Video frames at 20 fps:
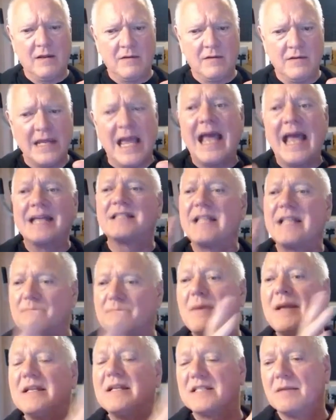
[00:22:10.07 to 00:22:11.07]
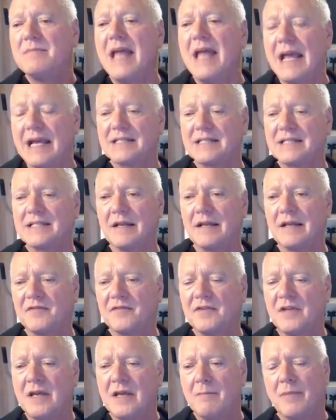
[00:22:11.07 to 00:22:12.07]
Yes, there's been some
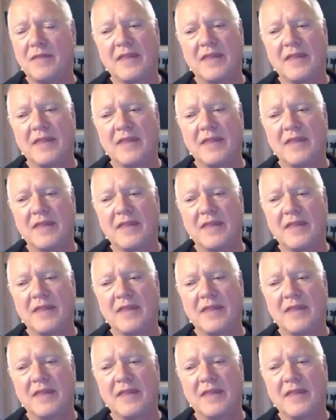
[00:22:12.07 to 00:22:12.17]
negatives,